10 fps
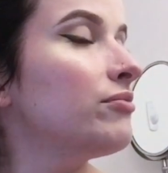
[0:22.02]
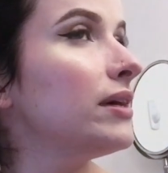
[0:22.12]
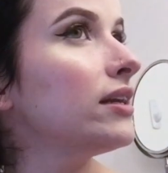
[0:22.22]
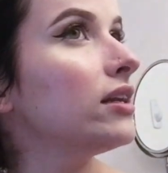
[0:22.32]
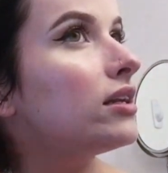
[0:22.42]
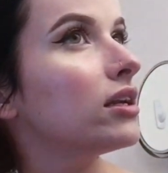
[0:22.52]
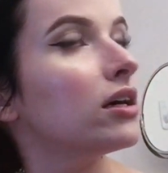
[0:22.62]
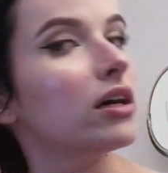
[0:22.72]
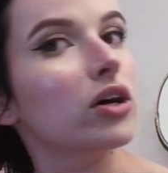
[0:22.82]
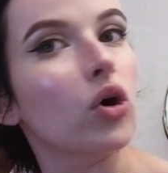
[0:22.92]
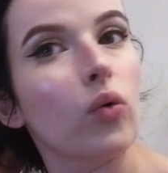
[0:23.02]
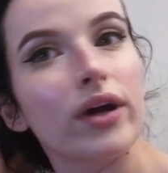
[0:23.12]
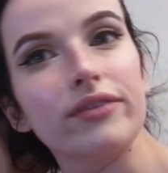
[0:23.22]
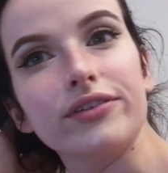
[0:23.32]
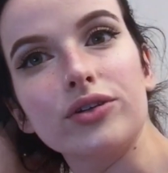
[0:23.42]
I've been
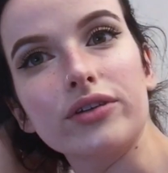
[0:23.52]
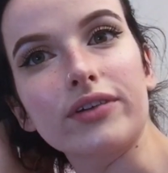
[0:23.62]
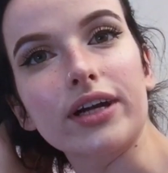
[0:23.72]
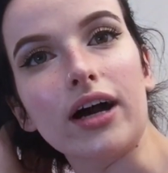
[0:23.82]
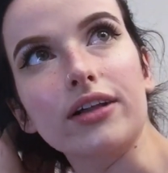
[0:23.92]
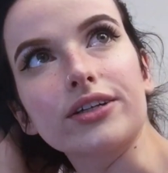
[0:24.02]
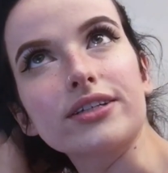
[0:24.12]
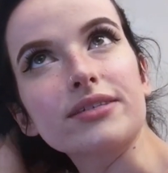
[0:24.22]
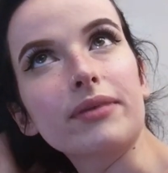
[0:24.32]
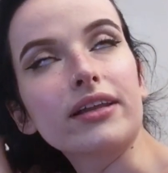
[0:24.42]
quite a few different colors in my